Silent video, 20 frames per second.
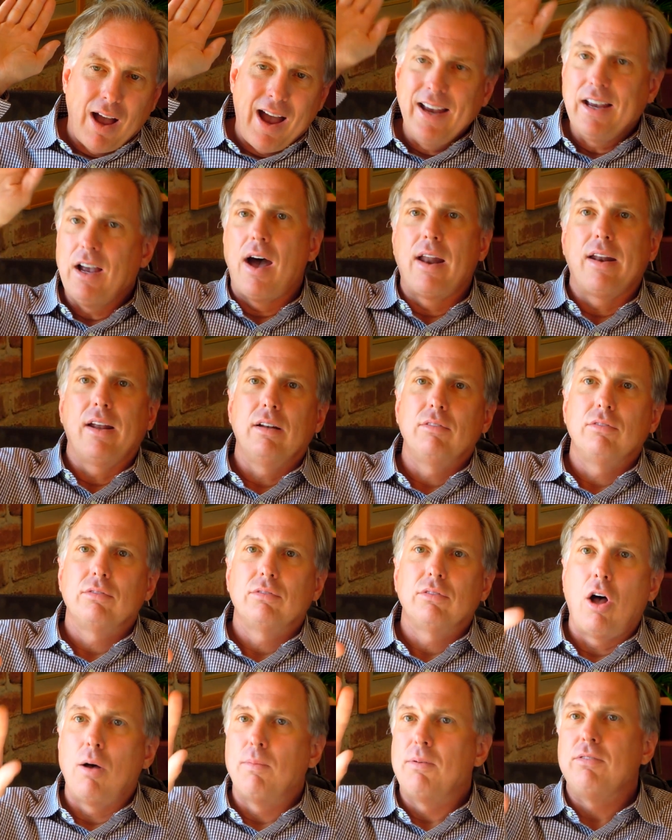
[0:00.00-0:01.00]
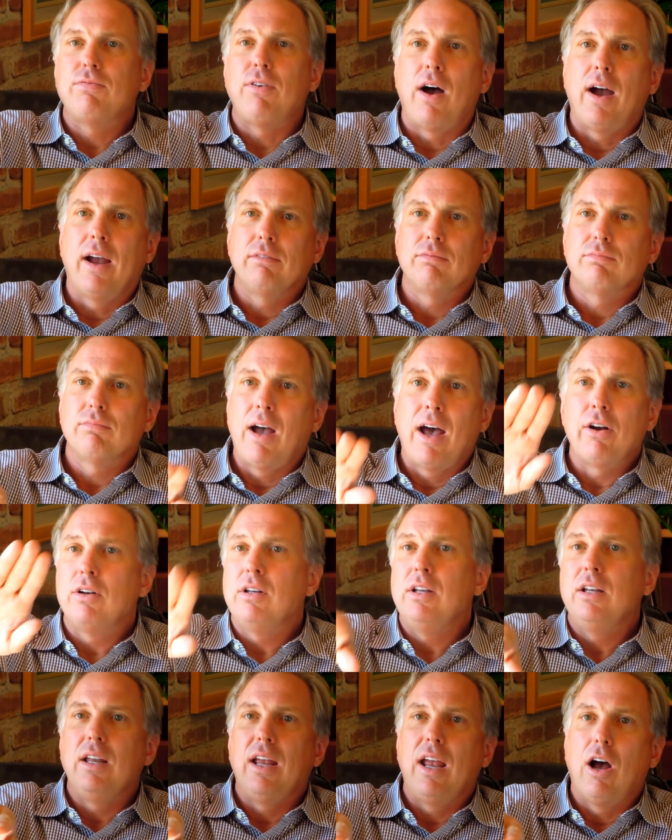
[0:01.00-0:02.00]
I got it, I'll be fine. I
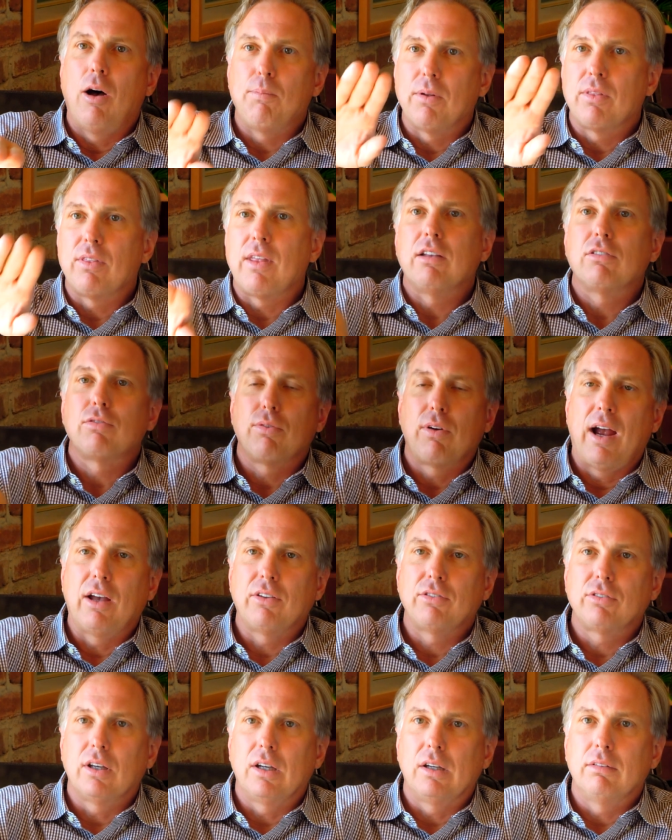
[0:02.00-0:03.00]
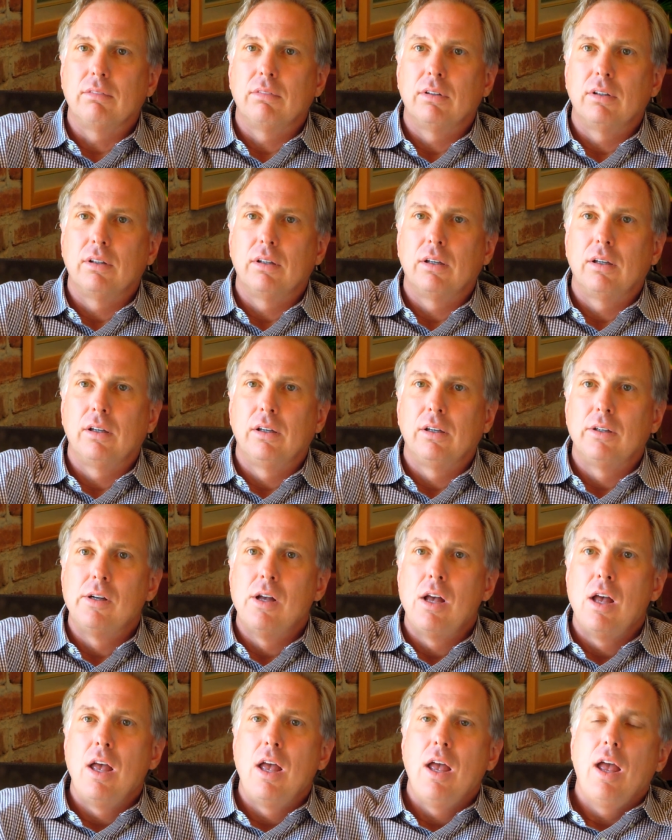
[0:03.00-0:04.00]
don't need any help, but thanks for asking.
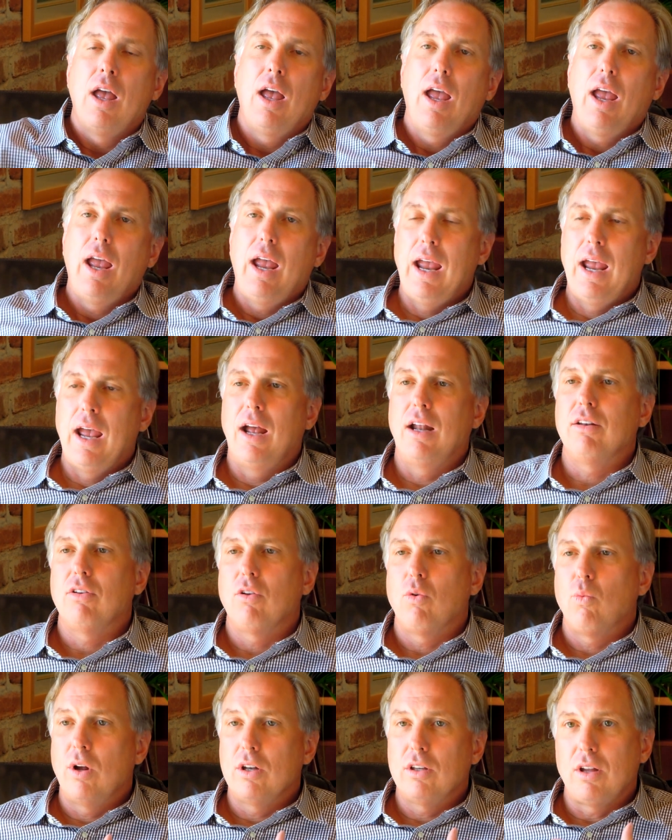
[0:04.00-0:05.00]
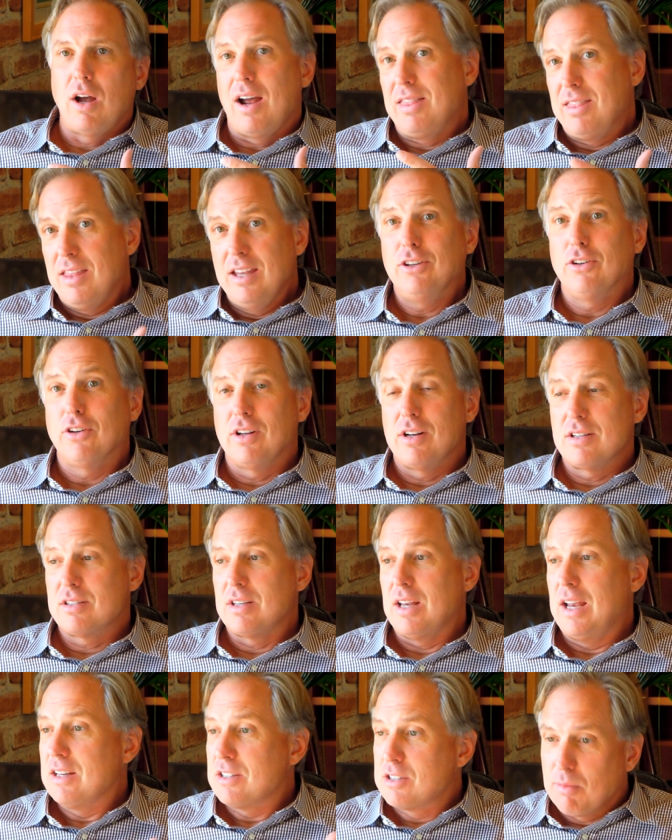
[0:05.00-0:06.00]
And what I think you're going to
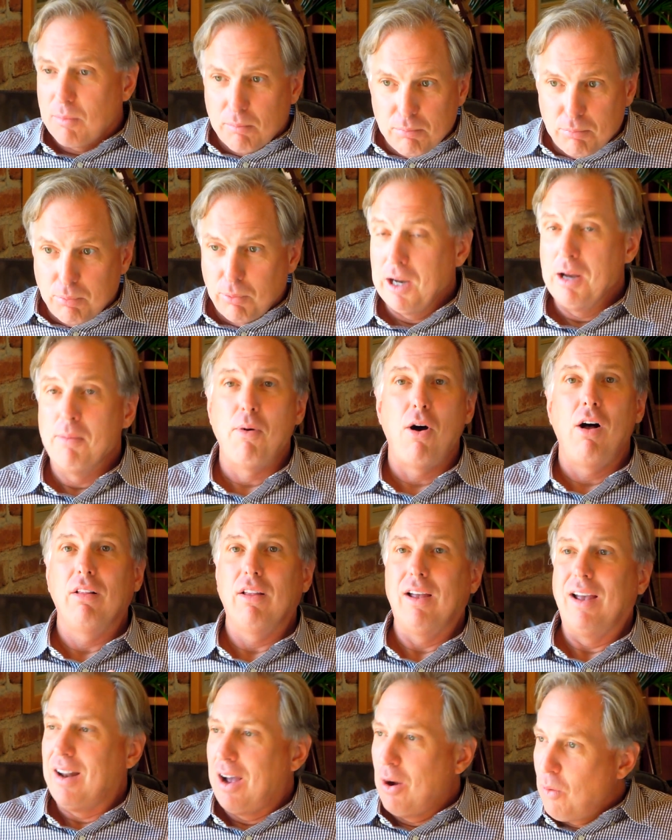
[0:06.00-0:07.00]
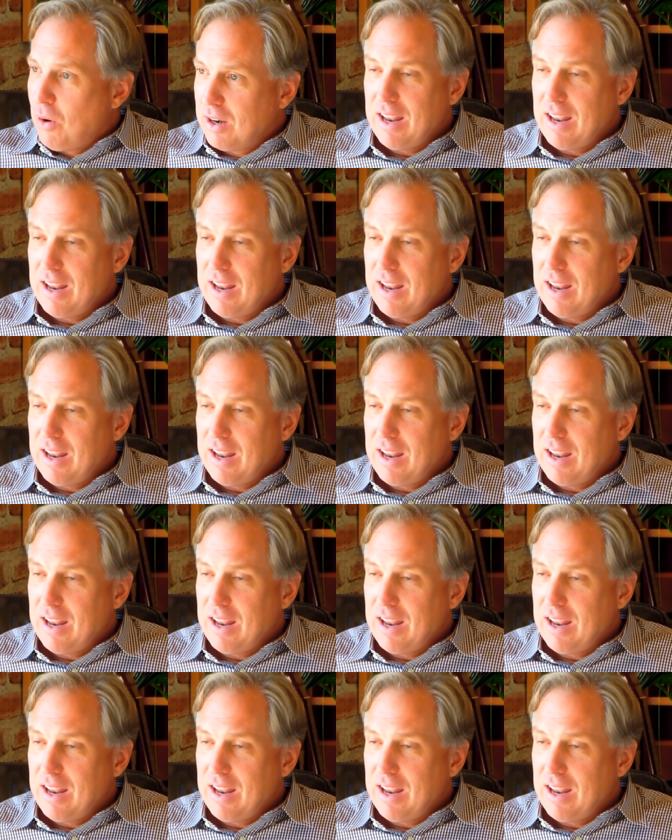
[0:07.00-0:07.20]
say is, bring them all in. I